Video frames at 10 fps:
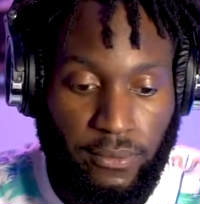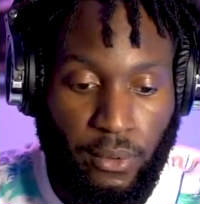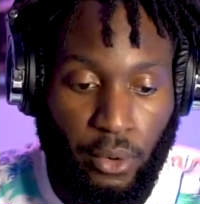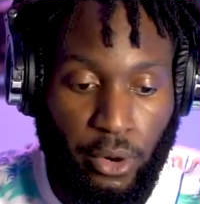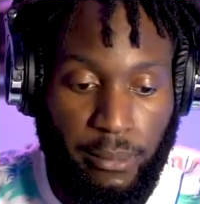
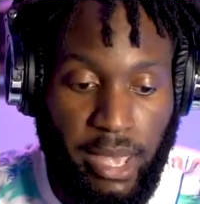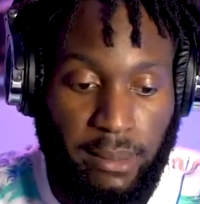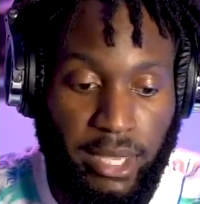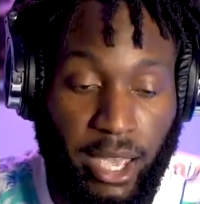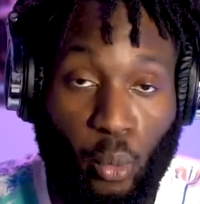For
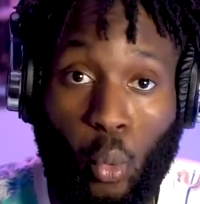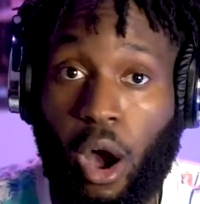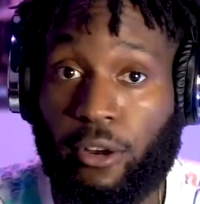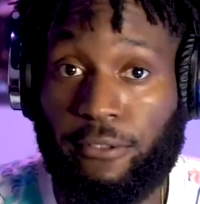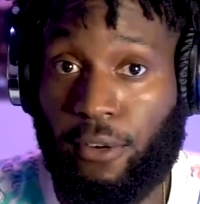maybe a
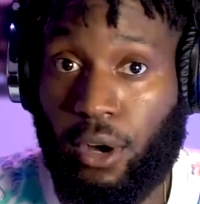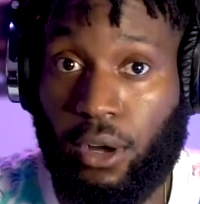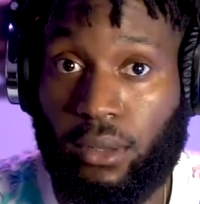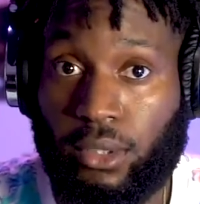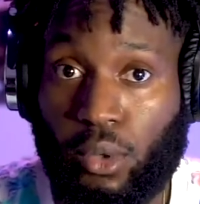
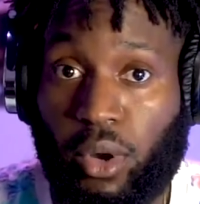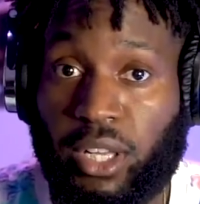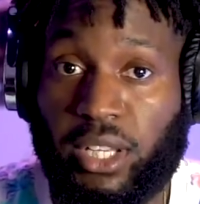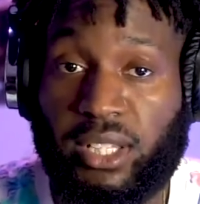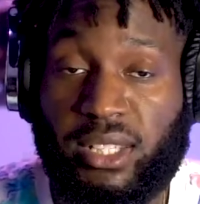waterfall, you want
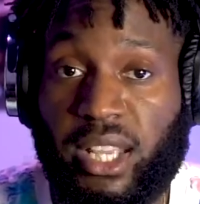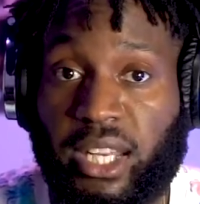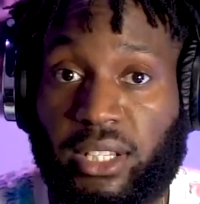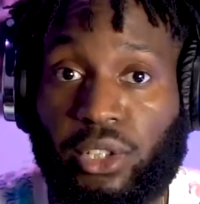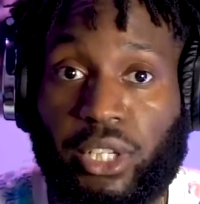an
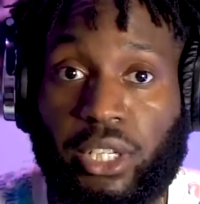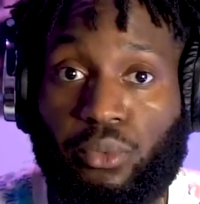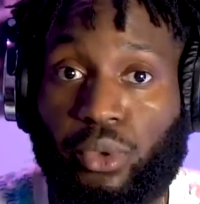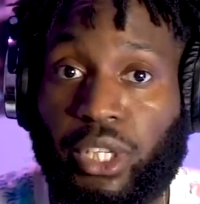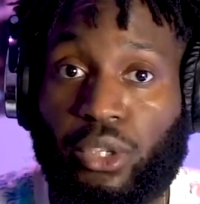aesthetic
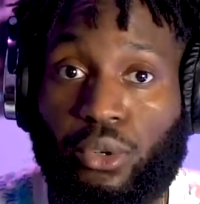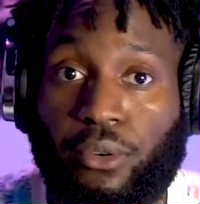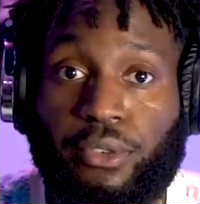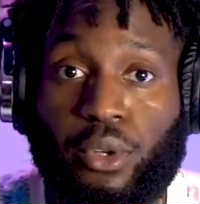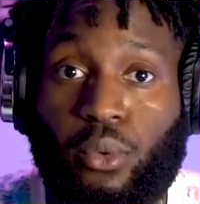looking really cool
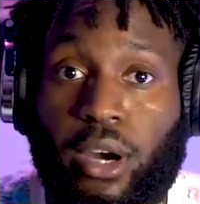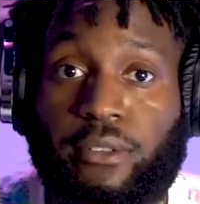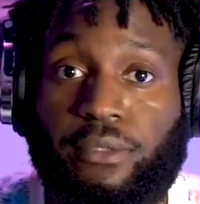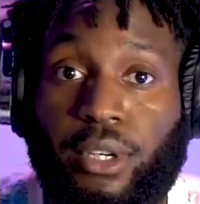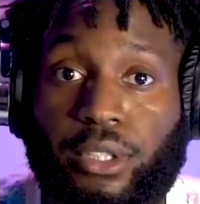for the
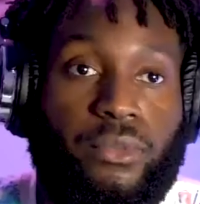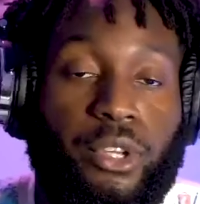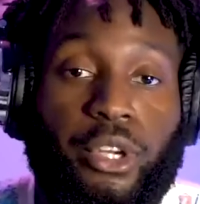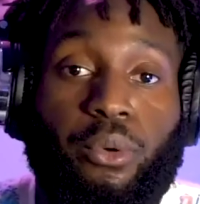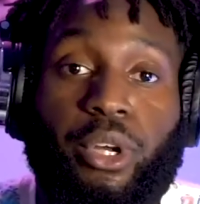waterfall,
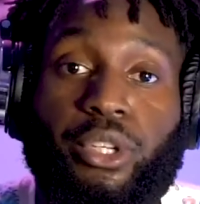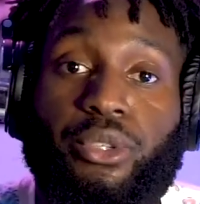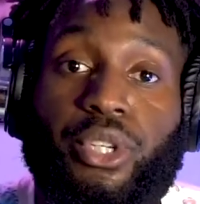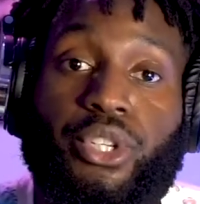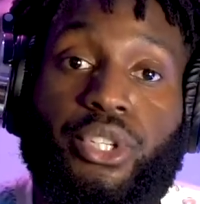you're going to want to
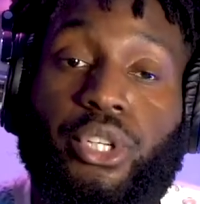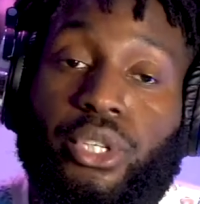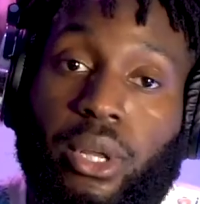use you're